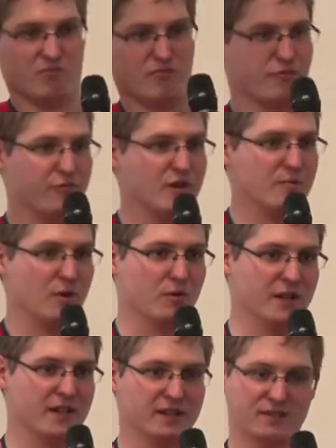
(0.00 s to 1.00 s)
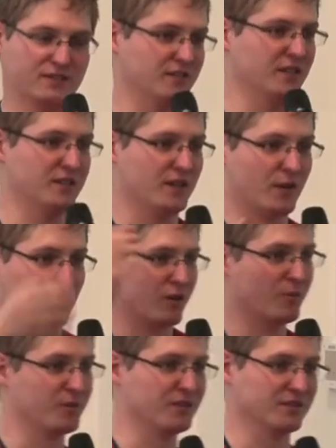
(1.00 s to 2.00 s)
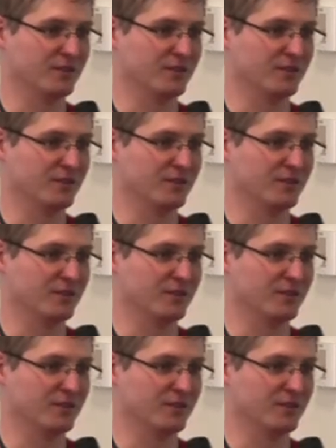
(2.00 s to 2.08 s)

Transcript: free monads in our company,